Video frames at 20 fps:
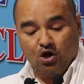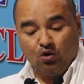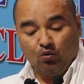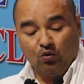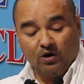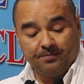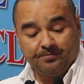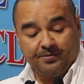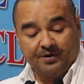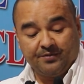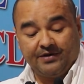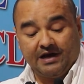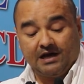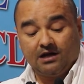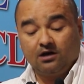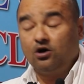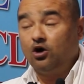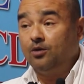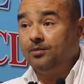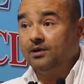will
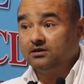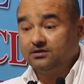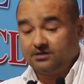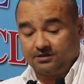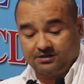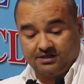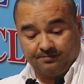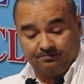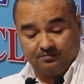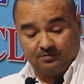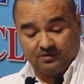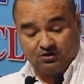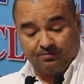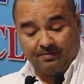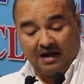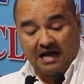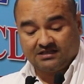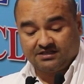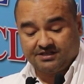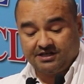prevail over the
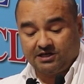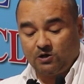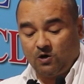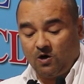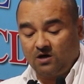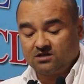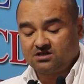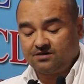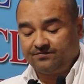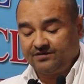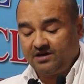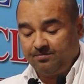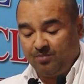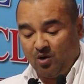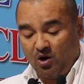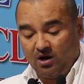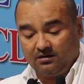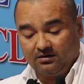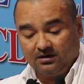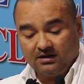domestic laws of
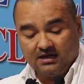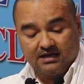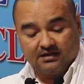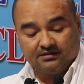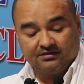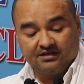Nepal.